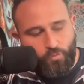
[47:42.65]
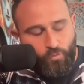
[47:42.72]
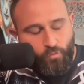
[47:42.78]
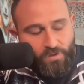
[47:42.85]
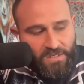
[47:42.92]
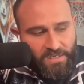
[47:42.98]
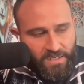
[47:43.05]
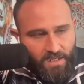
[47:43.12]
of
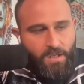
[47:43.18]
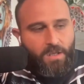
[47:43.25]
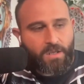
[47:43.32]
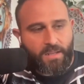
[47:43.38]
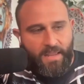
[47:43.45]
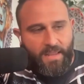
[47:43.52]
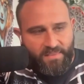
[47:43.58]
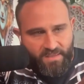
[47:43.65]
unity,
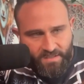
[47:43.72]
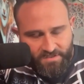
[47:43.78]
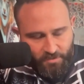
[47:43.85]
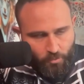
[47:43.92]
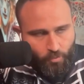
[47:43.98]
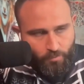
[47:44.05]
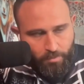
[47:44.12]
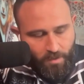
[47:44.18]
I think
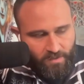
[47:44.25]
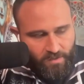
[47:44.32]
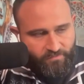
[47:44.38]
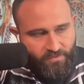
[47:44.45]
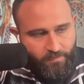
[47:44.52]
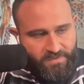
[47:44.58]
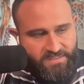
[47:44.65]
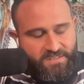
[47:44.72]
is a core part
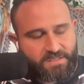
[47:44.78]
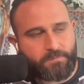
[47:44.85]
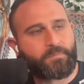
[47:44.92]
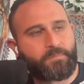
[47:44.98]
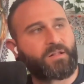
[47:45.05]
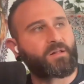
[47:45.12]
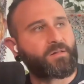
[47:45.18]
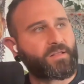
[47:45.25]
of the
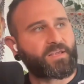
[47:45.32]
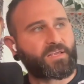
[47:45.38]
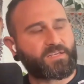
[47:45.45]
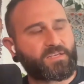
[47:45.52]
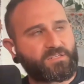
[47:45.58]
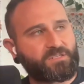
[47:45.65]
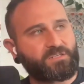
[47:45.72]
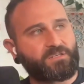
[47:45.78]
mysticism,
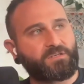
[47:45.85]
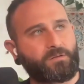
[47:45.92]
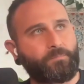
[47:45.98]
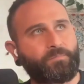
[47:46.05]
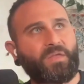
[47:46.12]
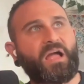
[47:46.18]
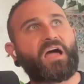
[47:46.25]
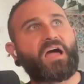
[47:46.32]
is
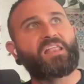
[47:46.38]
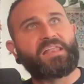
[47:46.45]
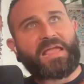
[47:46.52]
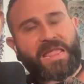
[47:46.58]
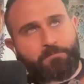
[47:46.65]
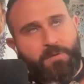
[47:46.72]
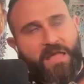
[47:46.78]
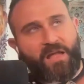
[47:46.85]
an
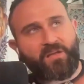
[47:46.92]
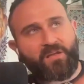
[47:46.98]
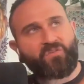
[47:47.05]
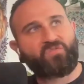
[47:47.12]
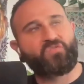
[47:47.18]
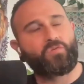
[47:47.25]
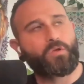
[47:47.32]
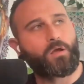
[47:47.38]

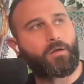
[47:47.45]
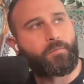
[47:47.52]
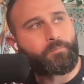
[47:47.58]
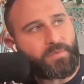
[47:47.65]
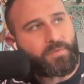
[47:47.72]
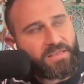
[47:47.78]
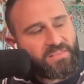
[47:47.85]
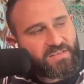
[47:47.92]
apex
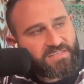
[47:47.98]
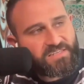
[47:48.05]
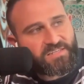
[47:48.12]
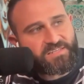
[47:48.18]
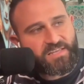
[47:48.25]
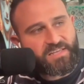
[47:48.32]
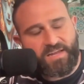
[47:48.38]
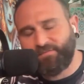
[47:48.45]
um, in the
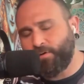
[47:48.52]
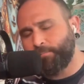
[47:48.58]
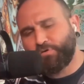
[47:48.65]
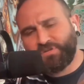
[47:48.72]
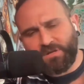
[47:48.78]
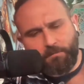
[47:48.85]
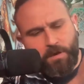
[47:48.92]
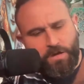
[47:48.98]
sense that if I'm
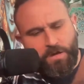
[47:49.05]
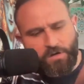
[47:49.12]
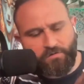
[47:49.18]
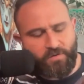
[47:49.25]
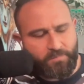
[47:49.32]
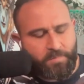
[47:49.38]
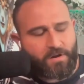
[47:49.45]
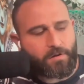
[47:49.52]
using a model
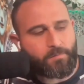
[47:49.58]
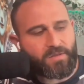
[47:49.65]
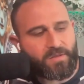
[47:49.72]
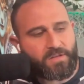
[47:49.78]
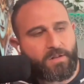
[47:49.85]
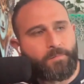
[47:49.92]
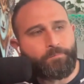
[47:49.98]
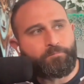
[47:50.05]
of a
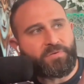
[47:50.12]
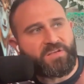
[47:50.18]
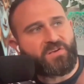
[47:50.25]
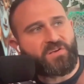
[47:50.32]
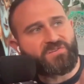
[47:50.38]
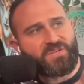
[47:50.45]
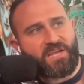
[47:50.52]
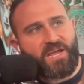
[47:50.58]
pyramid,
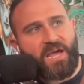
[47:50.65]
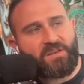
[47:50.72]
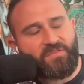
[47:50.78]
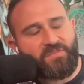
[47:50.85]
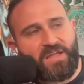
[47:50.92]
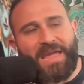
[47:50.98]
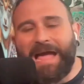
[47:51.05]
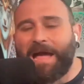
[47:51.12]
because it
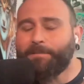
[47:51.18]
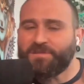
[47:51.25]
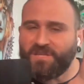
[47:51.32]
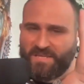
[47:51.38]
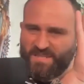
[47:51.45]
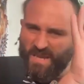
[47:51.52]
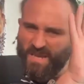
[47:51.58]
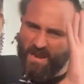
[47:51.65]
kind of
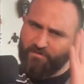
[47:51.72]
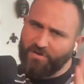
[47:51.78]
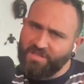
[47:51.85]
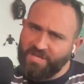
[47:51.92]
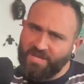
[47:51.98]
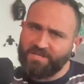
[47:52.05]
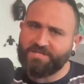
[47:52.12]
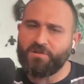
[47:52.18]
encapsulates
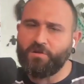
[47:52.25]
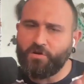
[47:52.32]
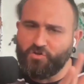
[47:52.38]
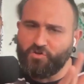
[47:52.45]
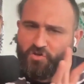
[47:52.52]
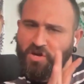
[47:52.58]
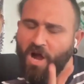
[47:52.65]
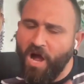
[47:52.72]
everything and it's a
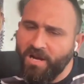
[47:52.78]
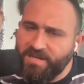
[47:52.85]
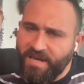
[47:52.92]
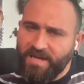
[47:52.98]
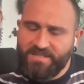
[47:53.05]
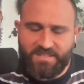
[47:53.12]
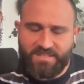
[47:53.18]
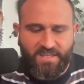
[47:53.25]
larger
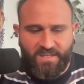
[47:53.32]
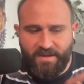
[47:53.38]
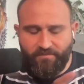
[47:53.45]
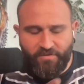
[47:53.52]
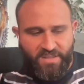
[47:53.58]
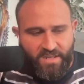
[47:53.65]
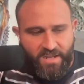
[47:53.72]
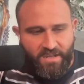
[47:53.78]
context than
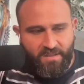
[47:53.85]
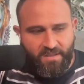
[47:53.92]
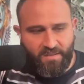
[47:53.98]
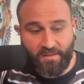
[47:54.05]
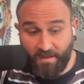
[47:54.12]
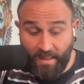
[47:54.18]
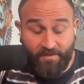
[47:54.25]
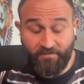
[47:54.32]
everything I
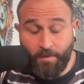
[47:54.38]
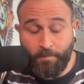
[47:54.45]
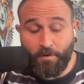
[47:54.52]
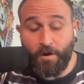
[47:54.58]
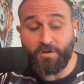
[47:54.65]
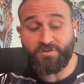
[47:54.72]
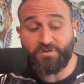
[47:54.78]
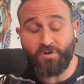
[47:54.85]
can I've
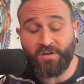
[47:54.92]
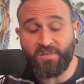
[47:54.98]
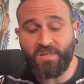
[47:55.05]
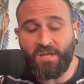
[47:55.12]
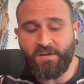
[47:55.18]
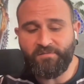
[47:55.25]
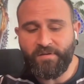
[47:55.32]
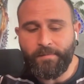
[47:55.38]
come across or could
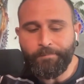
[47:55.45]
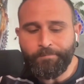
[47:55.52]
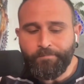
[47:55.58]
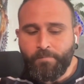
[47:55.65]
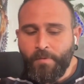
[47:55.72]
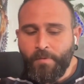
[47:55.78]
think of.